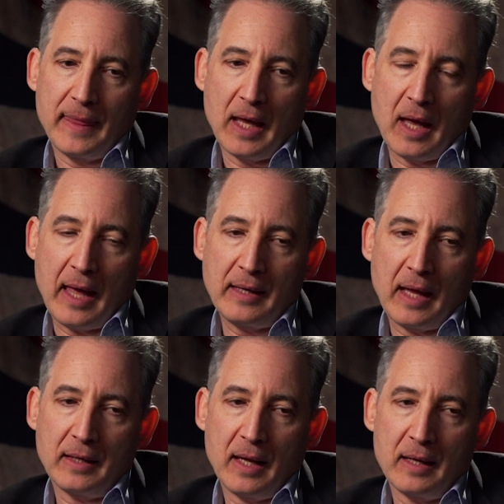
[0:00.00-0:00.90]
Yeah. And
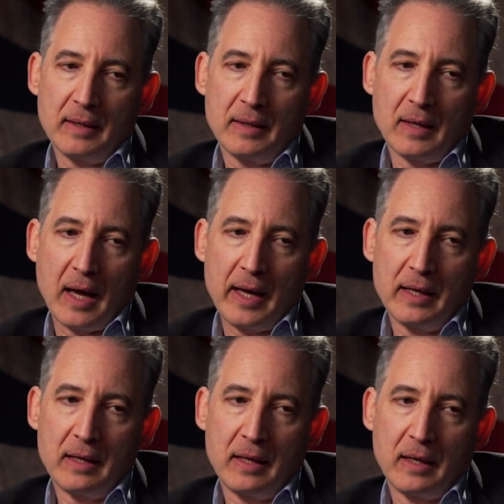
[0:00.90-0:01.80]
and and
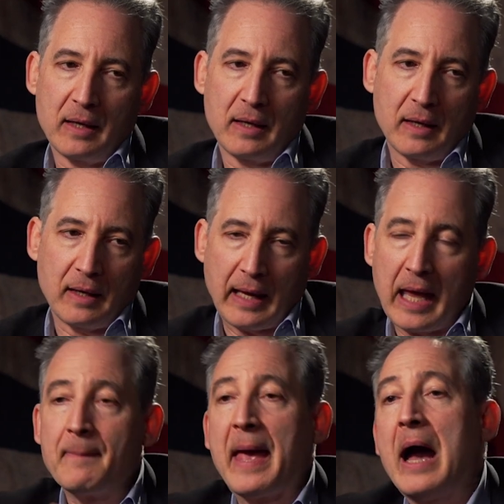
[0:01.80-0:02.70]
I
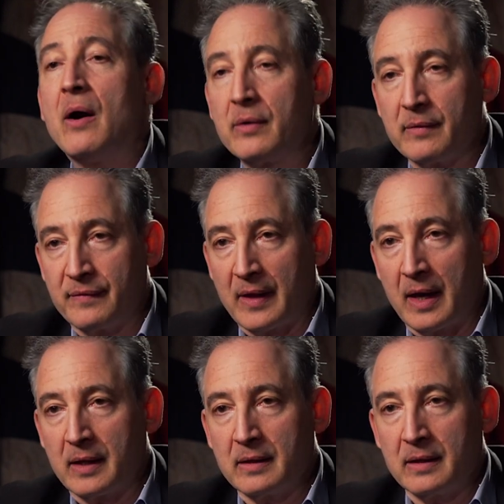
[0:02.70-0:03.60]
came out of
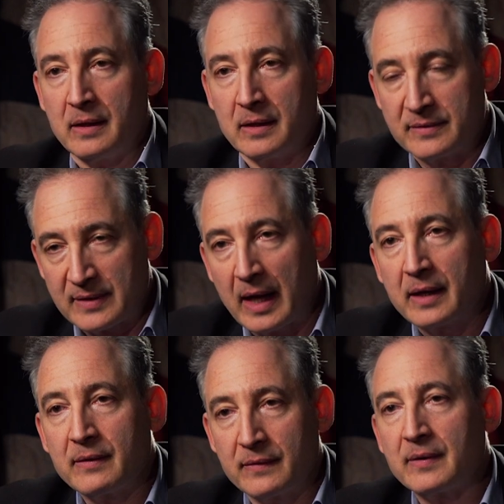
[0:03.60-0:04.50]
that in
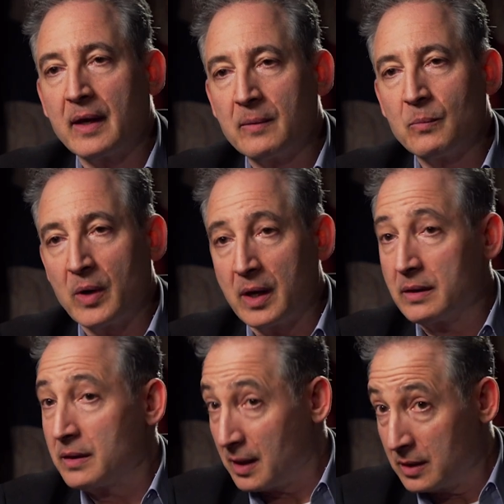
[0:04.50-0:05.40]
exactly the same way
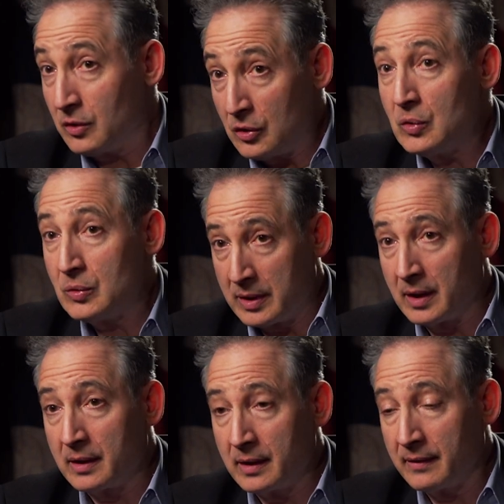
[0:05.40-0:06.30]
that you
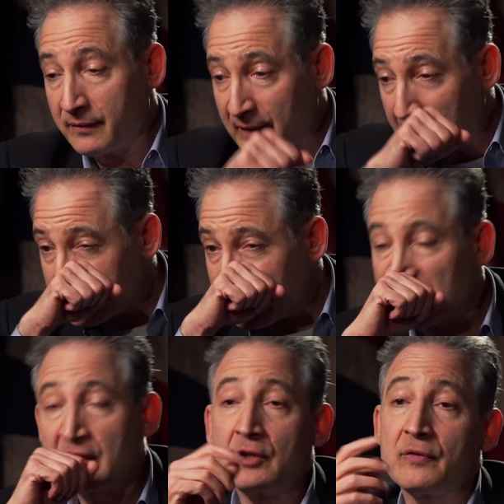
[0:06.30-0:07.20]
did. In fact,
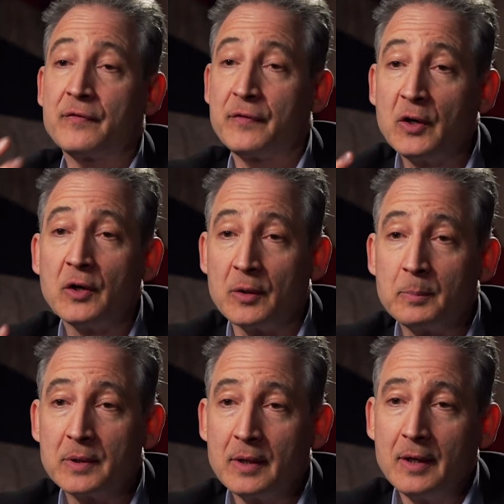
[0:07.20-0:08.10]
it
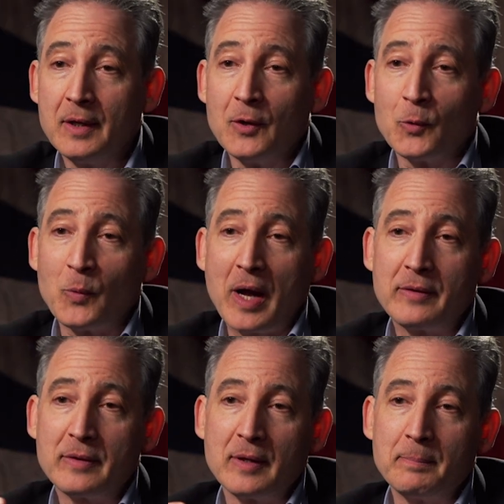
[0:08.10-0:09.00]
confirmed
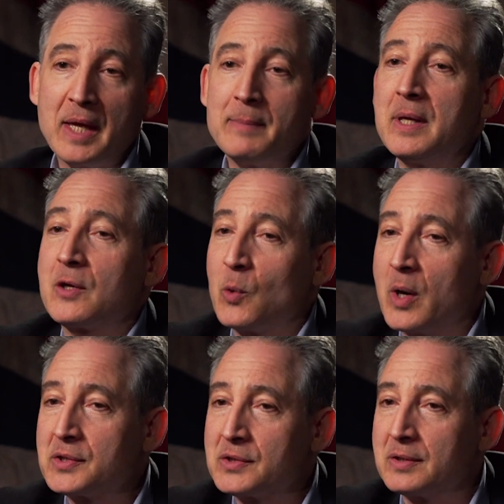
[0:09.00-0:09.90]
rather than made me
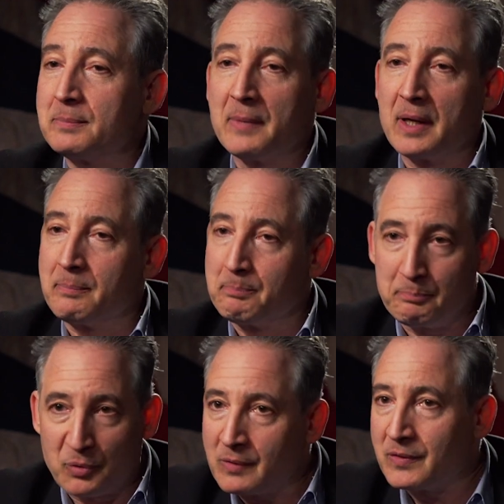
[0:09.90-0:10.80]
question my
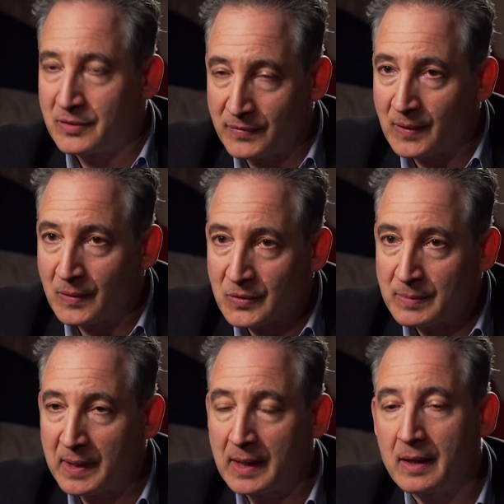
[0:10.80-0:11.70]
previous views
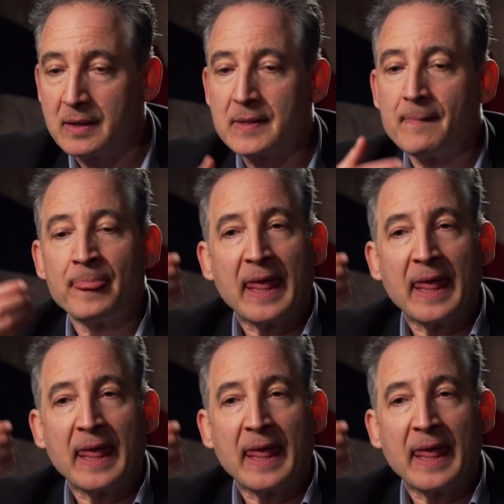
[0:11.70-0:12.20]
because